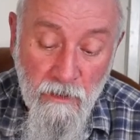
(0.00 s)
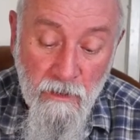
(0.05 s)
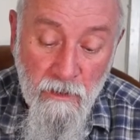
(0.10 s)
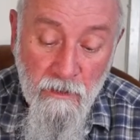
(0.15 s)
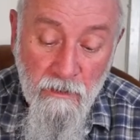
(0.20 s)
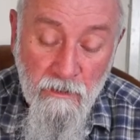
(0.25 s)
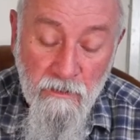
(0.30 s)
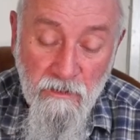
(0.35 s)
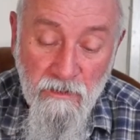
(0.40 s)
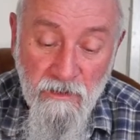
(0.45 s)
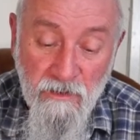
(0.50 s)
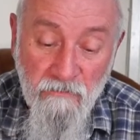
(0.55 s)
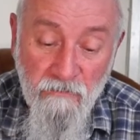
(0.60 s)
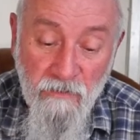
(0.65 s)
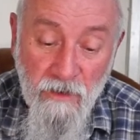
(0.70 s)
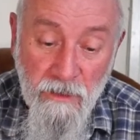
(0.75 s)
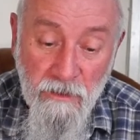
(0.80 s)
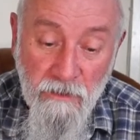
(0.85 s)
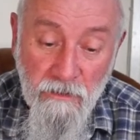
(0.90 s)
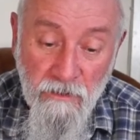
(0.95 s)
because I
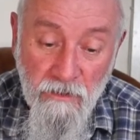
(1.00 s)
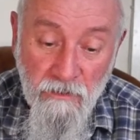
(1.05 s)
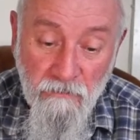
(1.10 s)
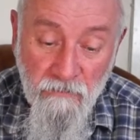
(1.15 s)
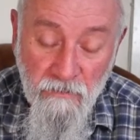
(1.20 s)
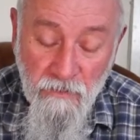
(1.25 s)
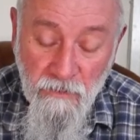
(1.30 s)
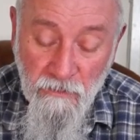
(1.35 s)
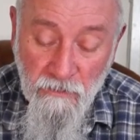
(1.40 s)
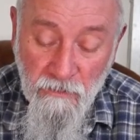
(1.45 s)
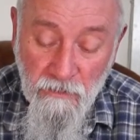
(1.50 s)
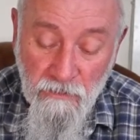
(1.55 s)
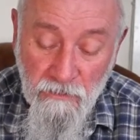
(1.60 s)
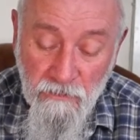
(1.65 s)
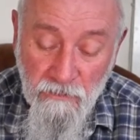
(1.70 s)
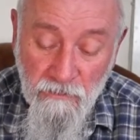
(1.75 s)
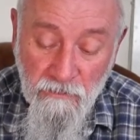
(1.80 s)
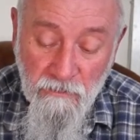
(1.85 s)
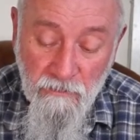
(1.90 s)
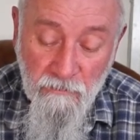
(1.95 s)
find that if you
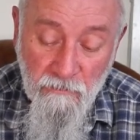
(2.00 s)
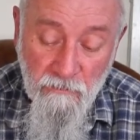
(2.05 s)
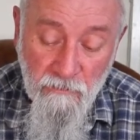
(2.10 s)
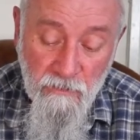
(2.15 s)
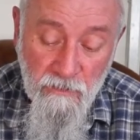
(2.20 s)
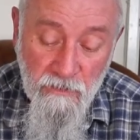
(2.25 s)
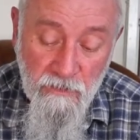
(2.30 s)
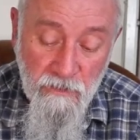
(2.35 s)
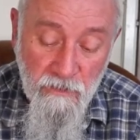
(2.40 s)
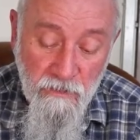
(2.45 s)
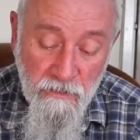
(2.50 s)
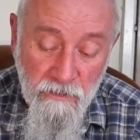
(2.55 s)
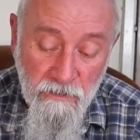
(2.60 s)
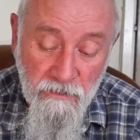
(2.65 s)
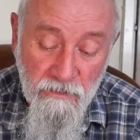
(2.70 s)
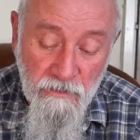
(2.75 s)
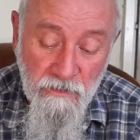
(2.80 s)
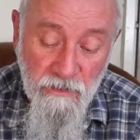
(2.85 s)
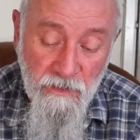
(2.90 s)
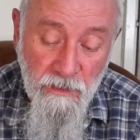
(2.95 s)
turn it
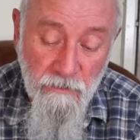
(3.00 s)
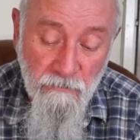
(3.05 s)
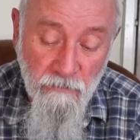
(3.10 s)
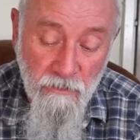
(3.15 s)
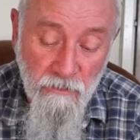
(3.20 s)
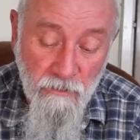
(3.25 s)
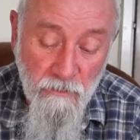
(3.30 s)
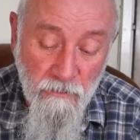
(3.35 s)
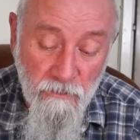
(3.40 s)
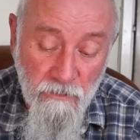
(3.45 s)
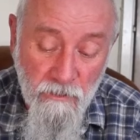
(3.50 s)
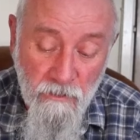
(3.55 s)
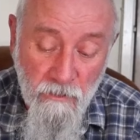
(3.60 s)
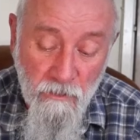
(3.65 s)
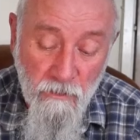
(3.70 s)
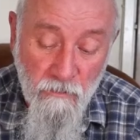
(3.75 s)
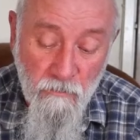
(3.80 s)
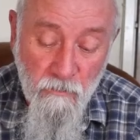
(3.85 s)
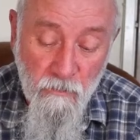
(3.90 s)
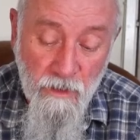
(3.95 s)
to 0 going
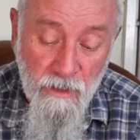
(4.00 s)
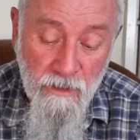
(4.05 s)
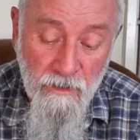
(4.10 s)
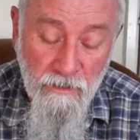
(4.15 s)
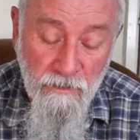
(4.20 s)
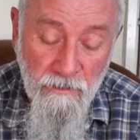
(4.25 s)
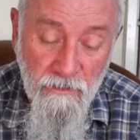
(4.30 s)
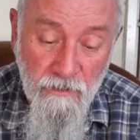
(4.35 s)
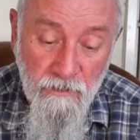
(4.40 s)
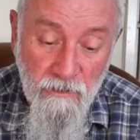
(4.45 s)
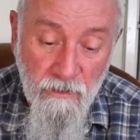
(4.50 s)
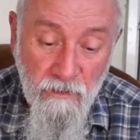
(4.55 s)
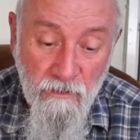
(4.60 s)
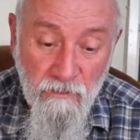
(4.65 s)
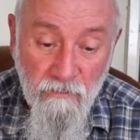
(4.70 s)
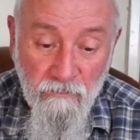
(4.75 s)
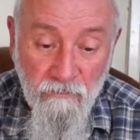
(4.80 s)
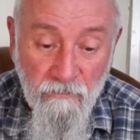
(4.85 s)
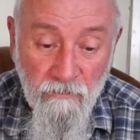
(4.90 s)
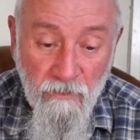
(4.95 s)
clockwise,
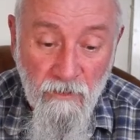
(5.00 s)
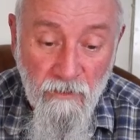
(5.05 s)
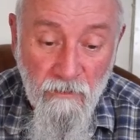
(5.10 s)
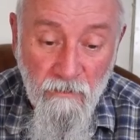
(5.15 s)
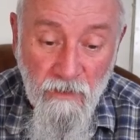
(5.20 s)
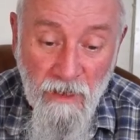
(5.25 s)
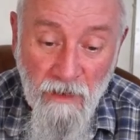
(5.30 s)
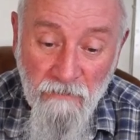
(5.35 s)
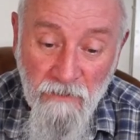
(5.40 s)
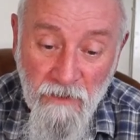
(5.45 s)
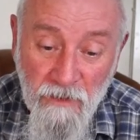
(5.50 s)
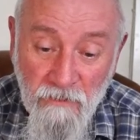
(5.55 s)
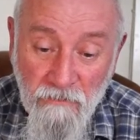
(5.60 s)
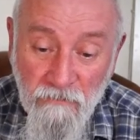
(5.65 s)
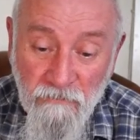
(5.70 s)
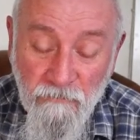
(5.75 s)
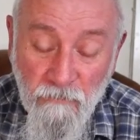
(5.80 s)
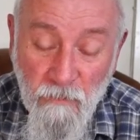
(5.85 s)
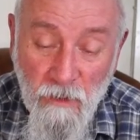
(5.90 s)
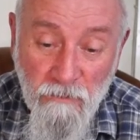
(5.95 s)
after
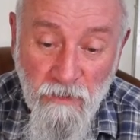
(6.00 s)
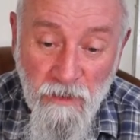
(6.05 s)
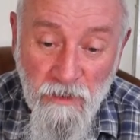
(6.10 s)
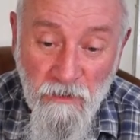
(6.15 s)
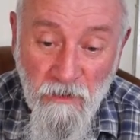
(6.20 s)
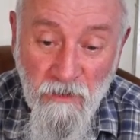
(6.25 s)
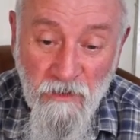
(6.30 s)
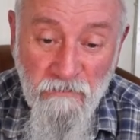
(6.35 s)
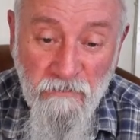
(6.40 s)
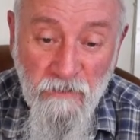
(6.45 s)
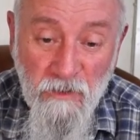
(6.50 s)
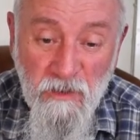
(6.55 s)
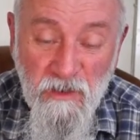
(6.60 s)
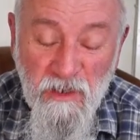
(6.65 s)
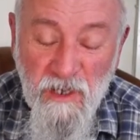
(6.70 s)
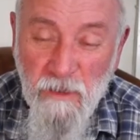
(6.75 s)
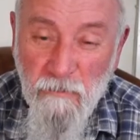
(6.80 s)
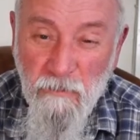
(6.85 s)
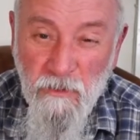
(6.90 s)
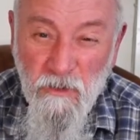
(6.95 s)
you've wound it on the first
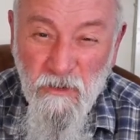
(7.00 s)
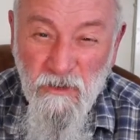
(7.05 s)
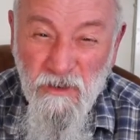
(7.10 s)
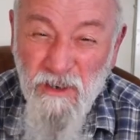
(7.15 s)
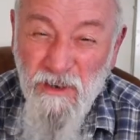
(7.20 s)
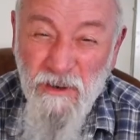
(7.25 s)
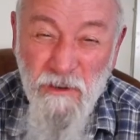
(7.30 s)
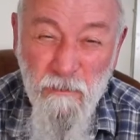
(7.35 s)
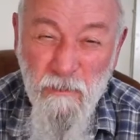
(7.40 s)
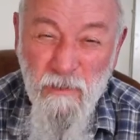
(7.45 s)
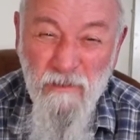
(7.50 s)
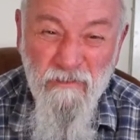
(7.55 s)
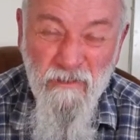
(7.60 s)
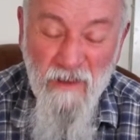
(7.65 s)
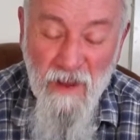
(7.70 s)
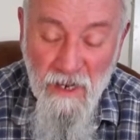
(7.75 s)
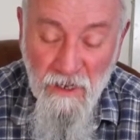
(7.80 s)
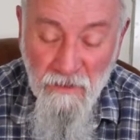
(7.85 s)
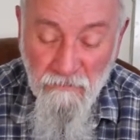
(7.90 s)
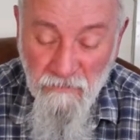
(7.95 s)
time, goes to number
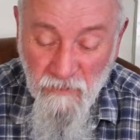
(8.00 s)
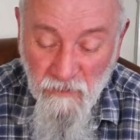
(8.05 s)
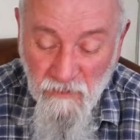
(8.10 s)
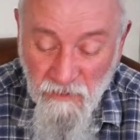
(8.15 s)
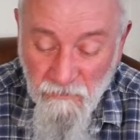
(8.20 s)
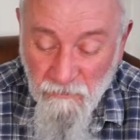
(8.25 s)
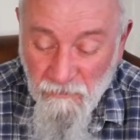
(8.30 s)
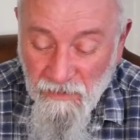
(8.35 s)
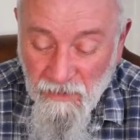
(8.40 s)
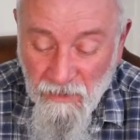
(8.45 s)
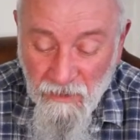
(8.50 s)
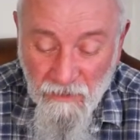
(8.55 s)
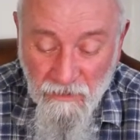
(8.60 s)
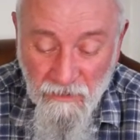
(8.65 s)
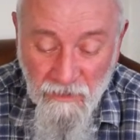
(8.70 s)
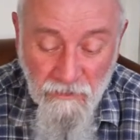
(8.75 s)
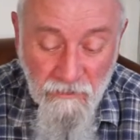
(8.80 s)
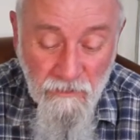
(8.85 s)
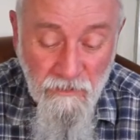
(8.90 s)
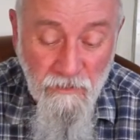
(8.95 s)
5 or something like
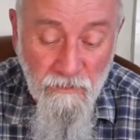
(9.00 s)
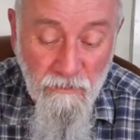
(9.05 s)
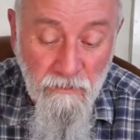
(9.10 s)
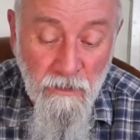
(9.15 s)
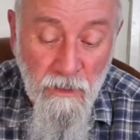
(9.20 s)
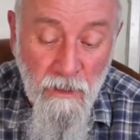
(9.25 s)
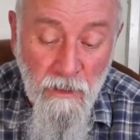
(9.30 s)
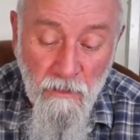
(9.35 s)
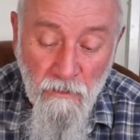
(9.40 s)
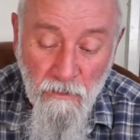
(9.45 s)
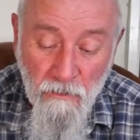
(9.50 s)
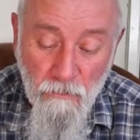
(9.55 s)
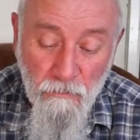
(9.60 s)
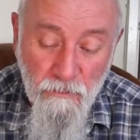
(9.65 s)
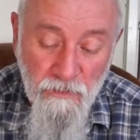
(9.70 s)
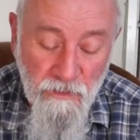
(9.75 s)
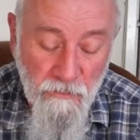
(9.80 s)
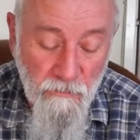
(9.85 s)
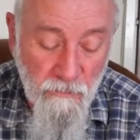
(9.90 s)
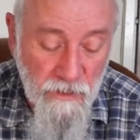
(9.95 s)
that. So
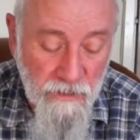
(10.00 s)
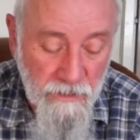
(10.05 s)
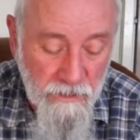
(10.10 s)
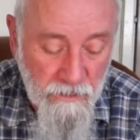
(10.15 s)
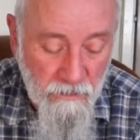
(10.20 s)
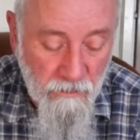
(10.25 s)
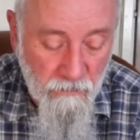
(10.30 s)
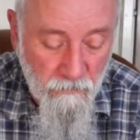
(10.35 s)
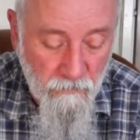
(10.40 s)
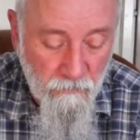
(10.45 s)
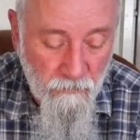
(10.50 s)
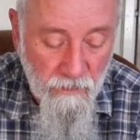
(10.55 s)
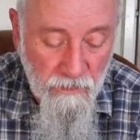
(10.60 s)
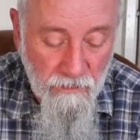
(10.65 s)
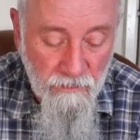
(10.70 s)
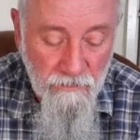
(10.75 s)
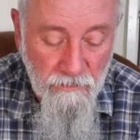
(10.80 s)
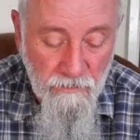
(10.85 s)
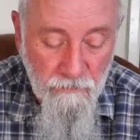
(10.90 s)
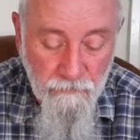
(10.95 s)
always go
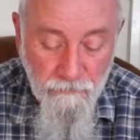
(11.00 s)
anti-clockwise.